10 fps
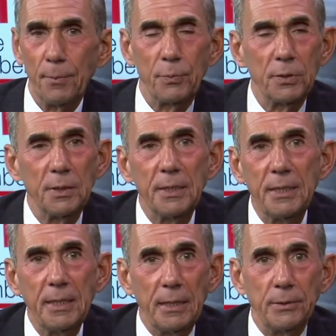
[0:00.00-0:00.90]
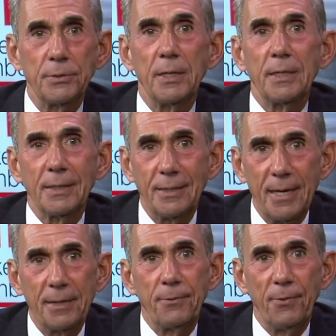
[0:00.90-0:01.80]
please
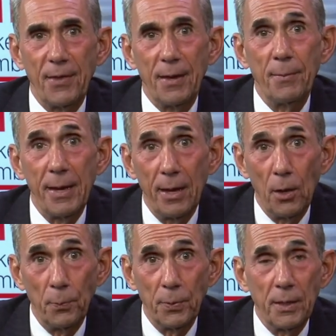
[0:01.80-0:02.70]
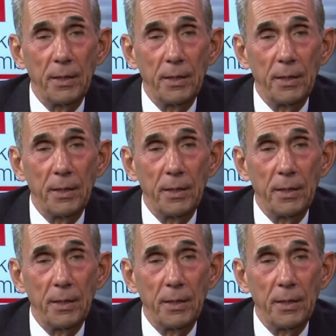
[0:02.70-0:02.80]
get them help.